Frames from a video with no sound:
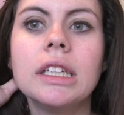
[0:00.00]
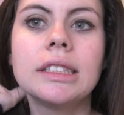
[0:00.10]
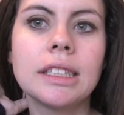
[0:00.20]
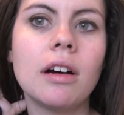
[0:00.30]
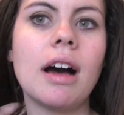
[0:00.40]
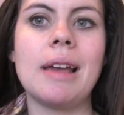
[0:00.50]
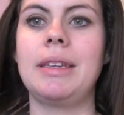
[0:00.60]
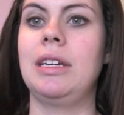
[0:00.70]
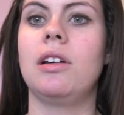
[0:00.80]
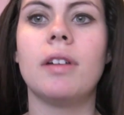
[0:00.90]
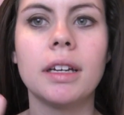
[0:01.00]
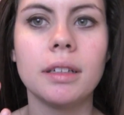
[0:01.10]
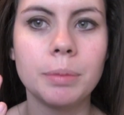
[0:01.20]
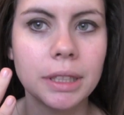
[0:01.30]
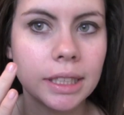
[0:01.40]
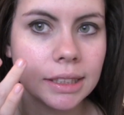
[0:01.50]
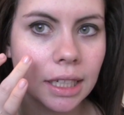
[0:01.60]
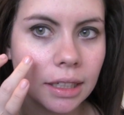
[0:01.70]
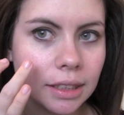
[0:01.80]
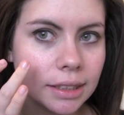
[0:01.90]
So I'm going to go ahead and put this
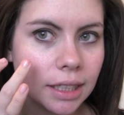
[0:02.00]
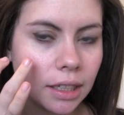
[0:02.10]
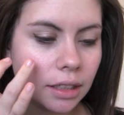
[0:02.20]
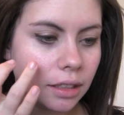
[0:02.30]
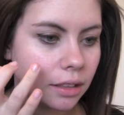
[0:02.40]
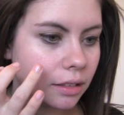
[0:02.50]
on this side.